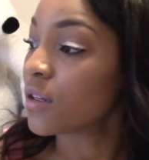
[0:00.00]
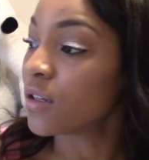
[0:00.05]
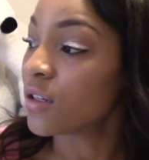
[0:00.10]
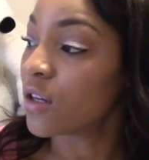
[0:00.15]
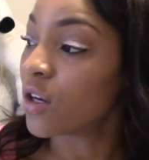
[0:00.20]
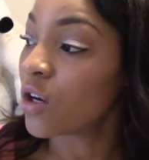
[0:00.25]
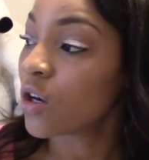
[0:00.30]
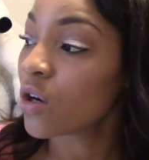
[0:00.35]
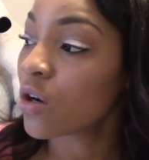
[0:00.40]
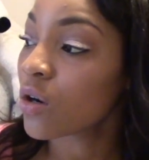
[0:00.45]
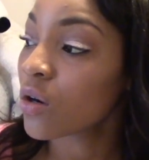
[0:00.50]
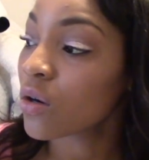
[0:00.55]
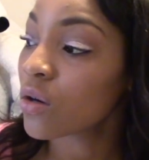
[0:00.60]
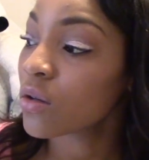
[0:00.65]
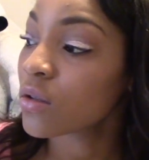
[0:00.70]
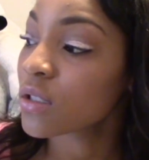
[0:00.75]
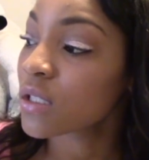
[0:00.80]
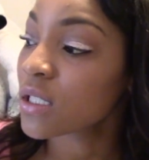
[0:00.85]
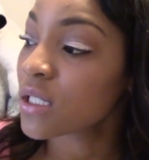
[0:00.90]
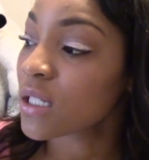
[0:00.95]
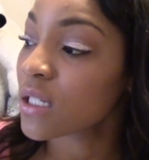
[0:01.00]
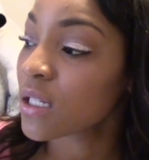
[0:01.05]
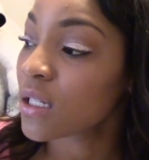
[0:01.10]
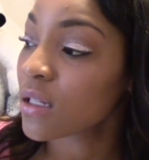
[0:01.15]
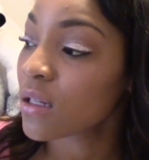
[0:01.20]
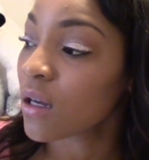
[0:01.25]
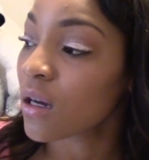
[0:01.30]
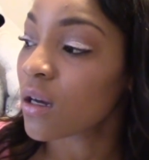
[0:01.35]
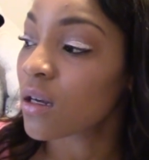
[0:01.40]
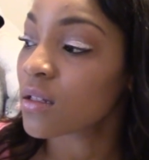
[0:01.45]
No, she
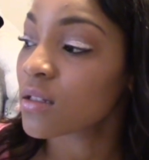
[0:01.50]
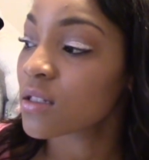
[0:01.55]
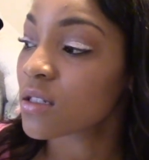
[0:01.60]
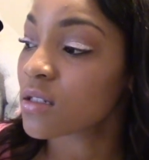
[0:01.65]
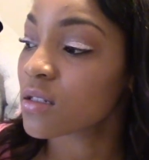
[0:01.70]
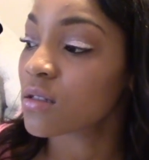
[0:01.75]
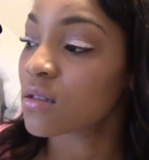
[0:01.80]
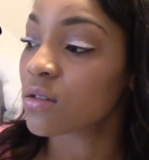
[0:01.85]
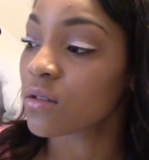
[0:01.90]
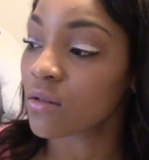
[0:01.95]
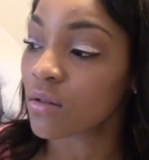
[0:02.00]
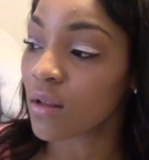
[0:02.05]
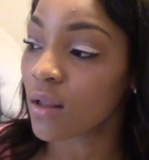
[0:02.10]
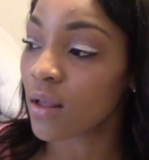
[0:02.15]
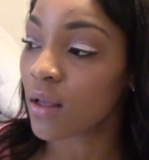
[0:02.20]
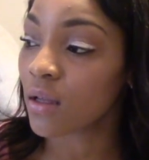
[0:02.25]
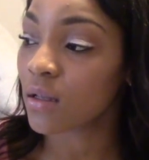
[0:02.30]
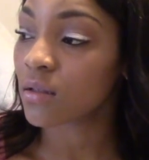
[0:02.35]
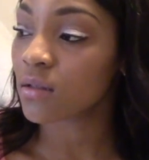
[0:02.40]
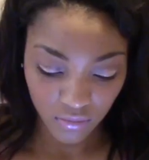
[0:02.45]
did not just do that.